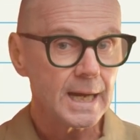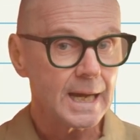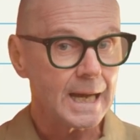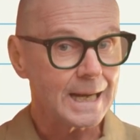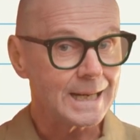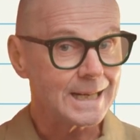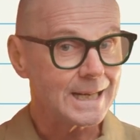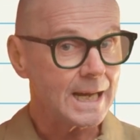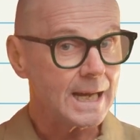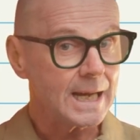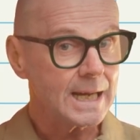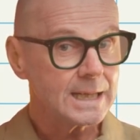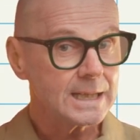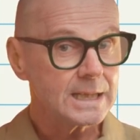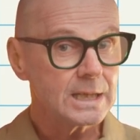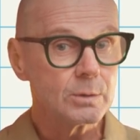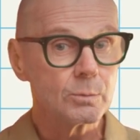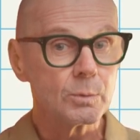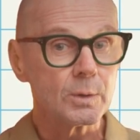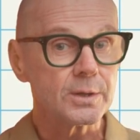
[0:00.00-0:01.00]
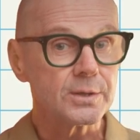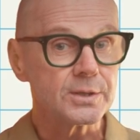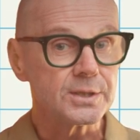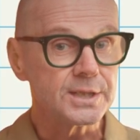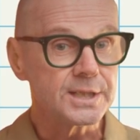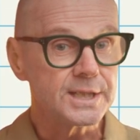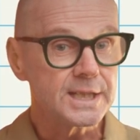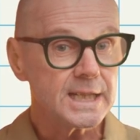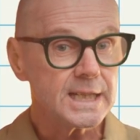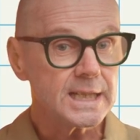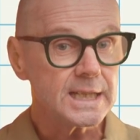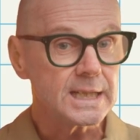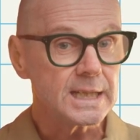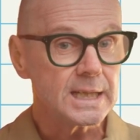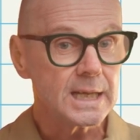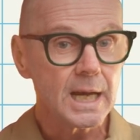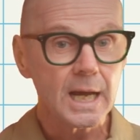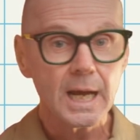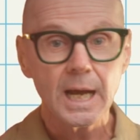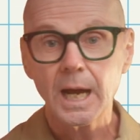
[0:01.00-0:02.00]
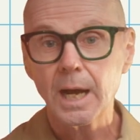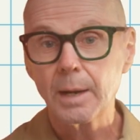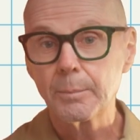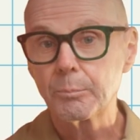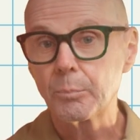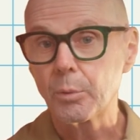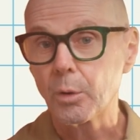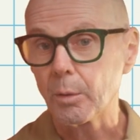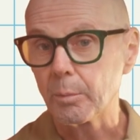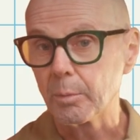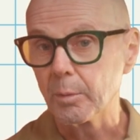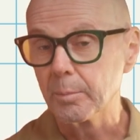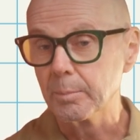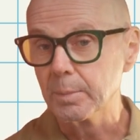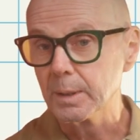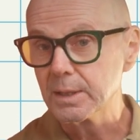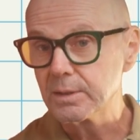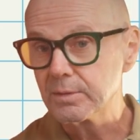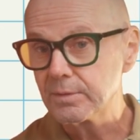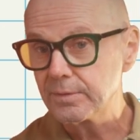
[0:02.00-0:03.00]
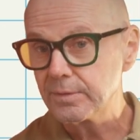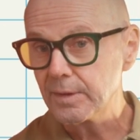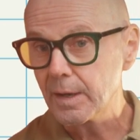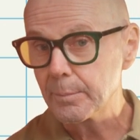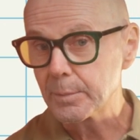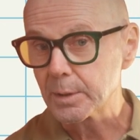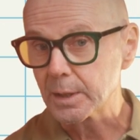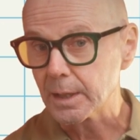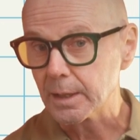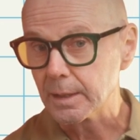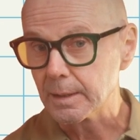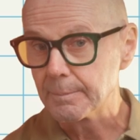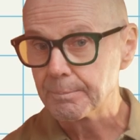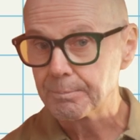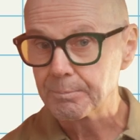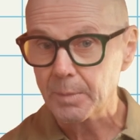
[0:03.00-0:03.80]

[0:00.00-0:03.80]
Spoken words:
and any with die are probably feminine.